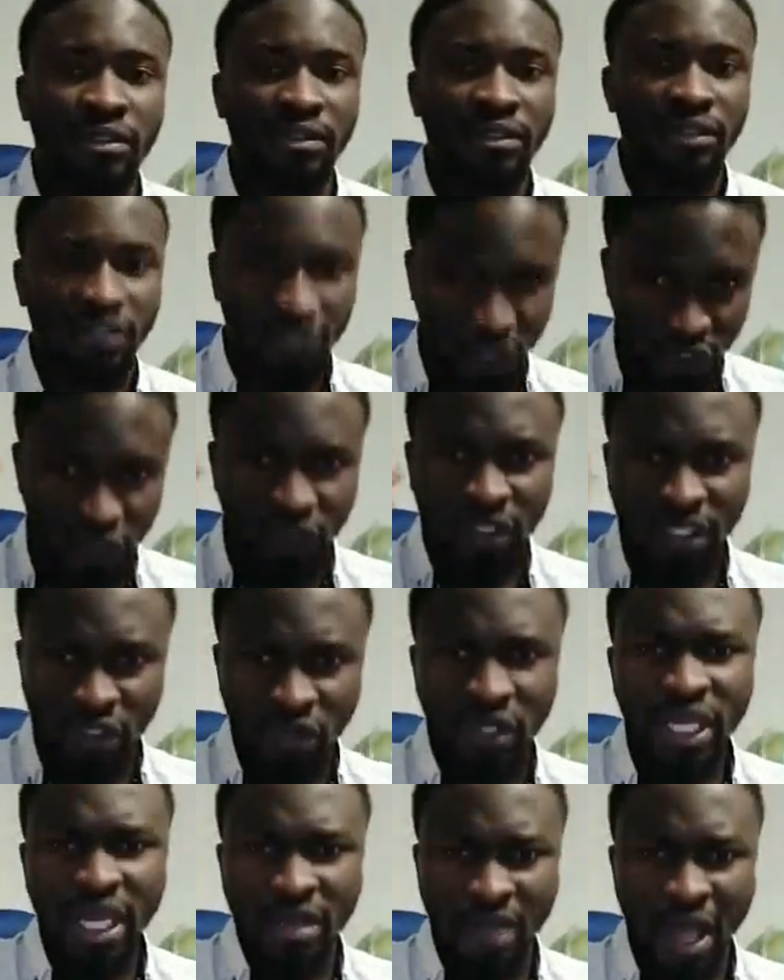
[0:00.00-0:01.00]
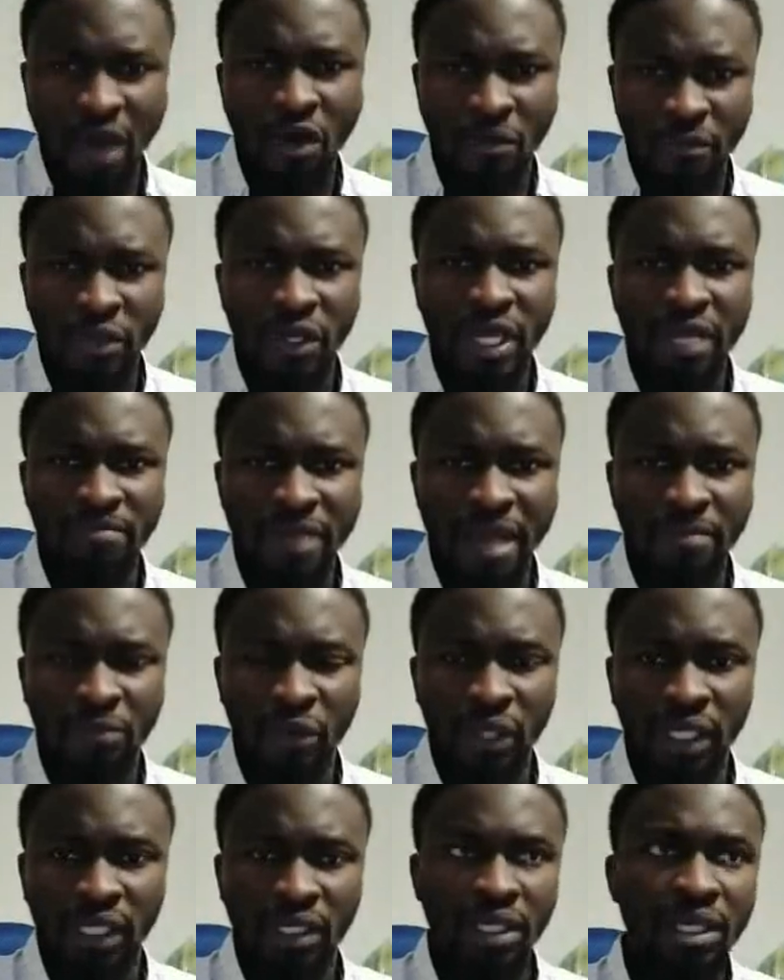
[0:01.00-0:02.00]
Do you get, I hope you get my
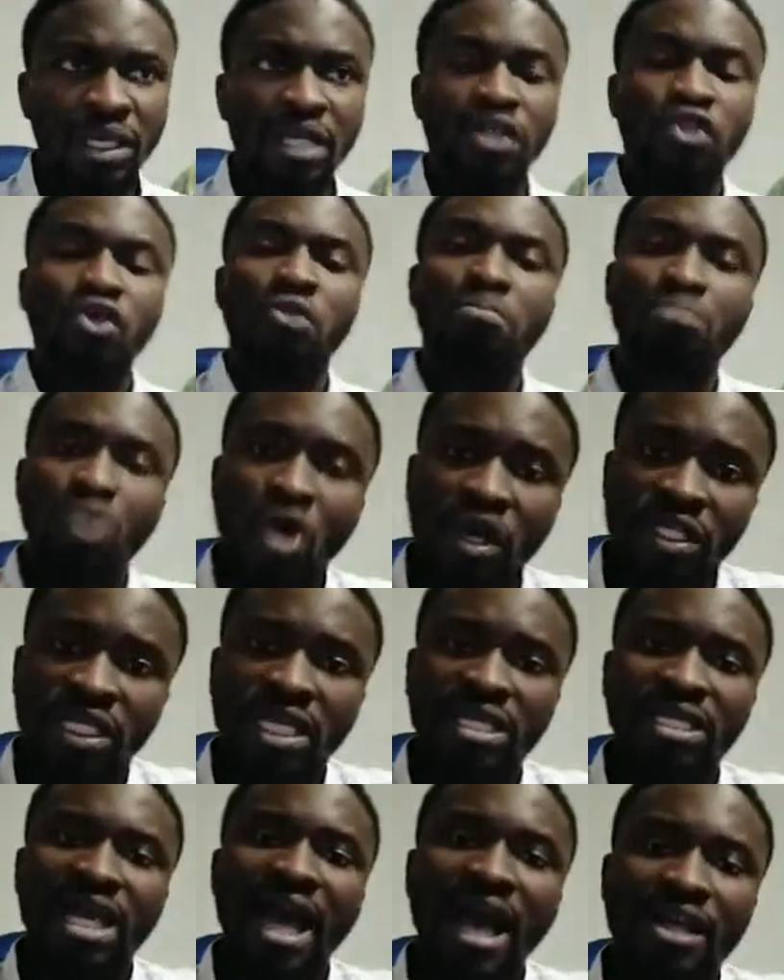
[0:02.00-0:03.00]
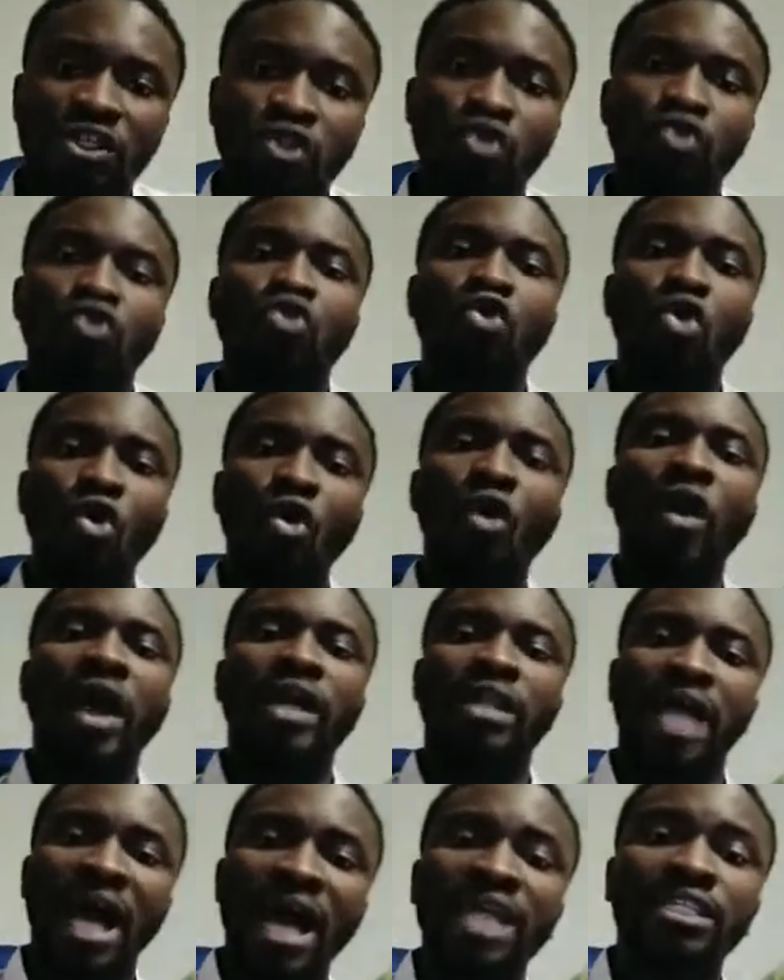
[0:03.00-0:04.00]
point. So Moses had to go
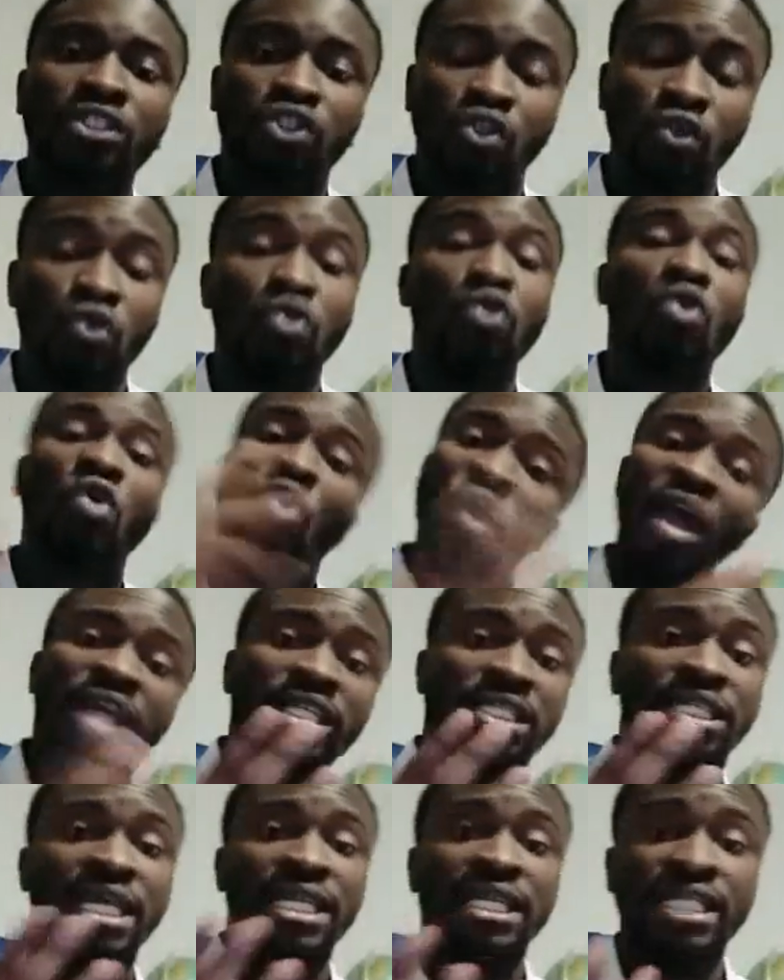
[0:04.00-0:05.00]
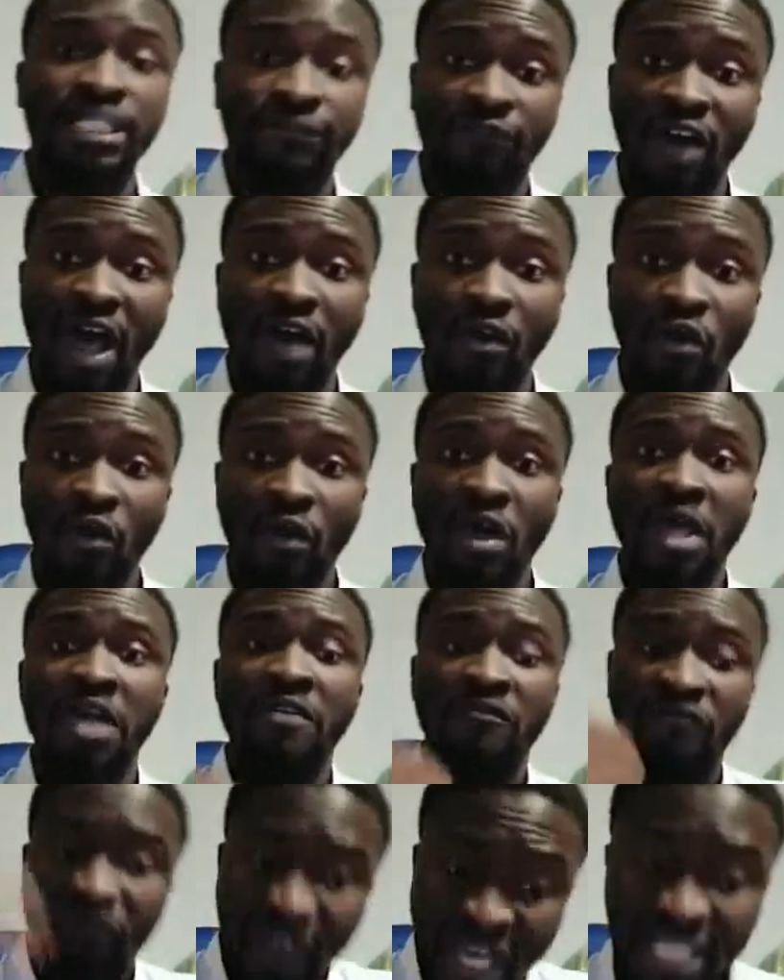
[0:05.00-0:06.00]
and challenge Pharaoh,
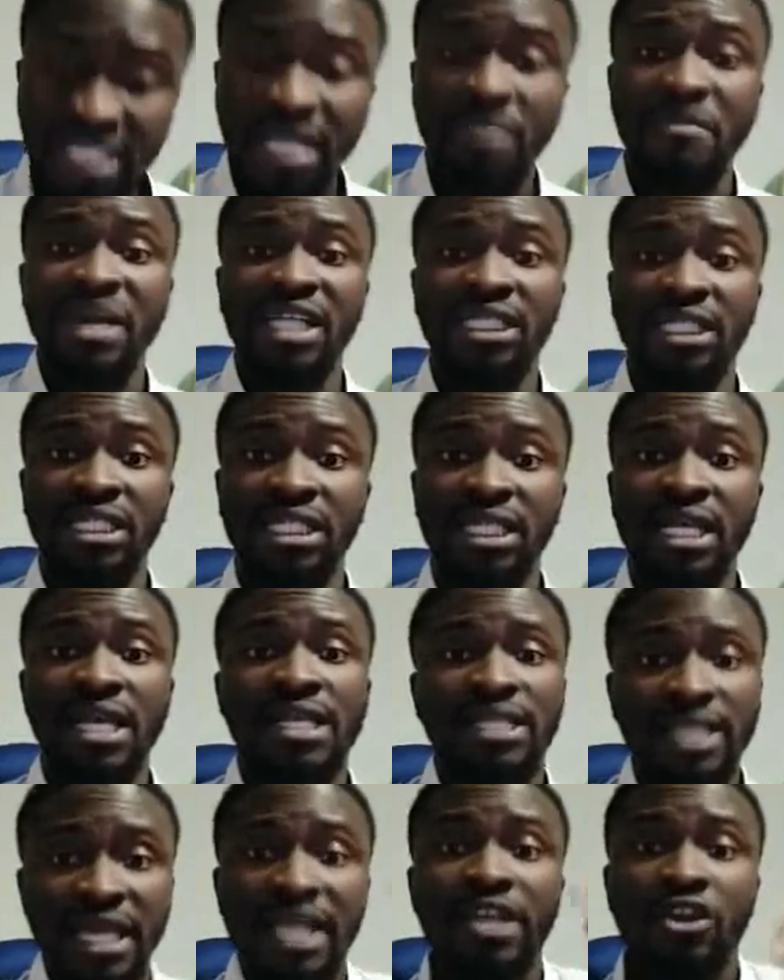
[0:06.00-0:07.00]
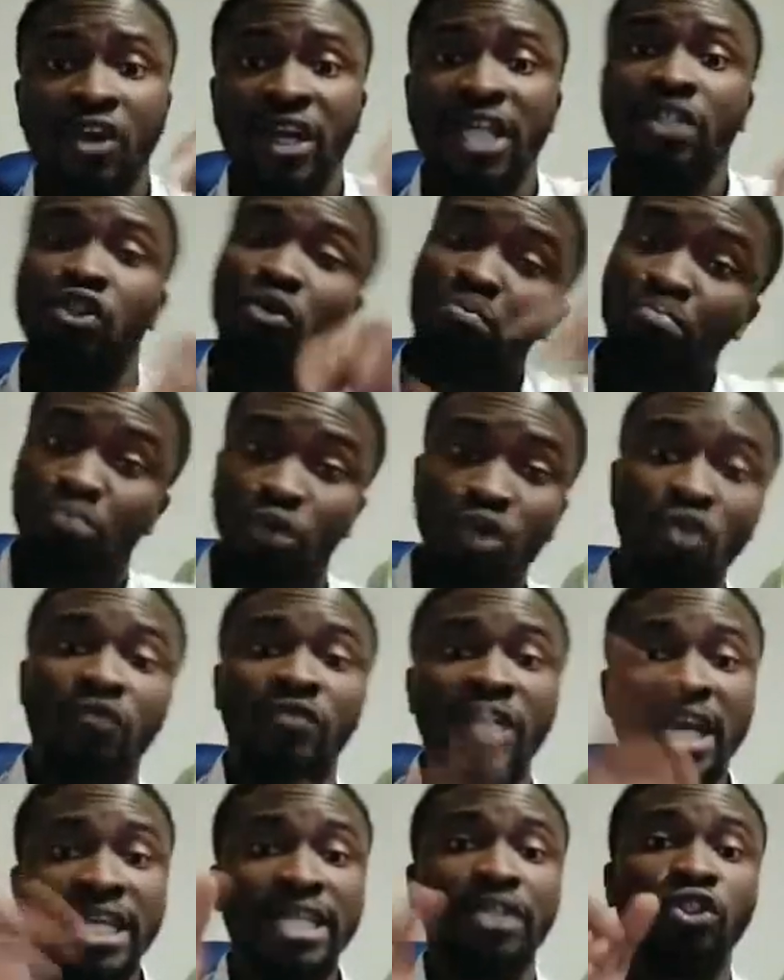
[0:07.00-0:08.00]
face the magicians, in order to prove
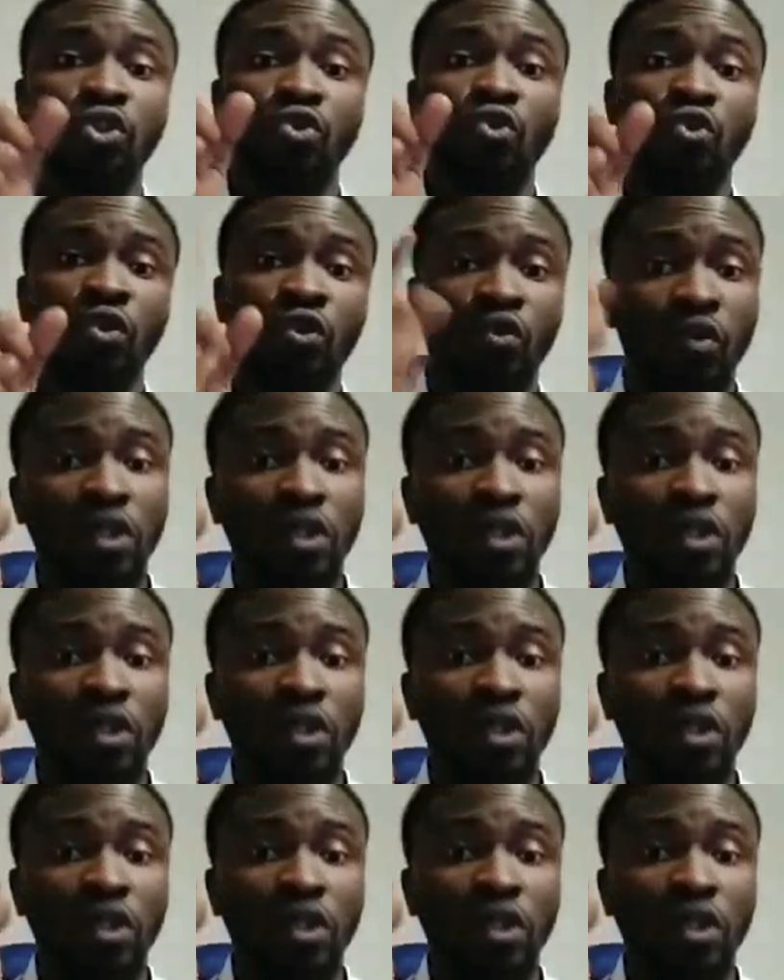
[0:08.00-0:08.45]
that the truth will